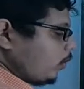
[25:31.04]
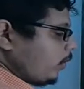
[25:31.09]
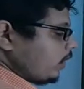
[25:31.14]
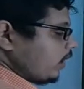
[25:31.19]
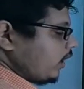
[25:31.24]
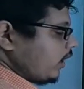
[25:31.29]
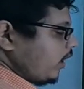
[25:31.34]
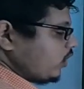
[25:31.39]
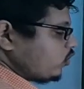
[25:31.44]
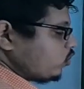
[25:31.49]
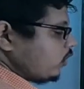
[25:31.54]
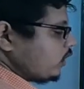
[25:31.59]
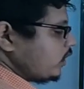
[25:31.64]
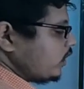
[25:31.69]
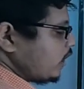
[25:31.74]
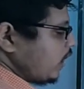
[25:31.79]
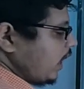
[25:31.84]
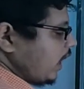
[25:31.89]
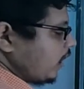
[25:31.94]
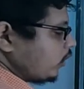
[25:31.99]
about the last one
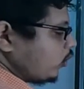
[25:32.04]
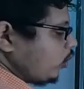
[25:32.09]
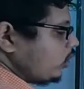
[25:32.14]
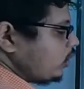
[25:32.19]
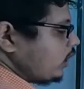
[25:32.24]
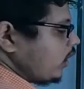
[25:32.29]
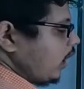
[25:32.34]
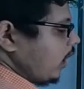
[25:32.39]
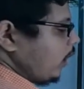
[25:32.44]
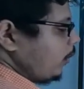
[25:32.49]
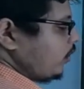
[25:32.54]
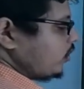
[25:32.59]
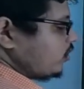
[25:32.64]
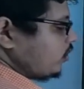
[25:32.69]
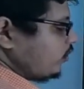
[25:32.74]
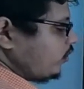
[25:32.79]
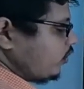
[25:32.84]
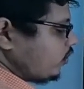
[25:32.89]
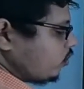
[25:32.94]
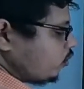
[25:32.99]
here, carbon among
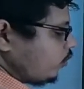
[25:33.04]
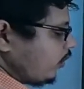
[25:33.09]
the first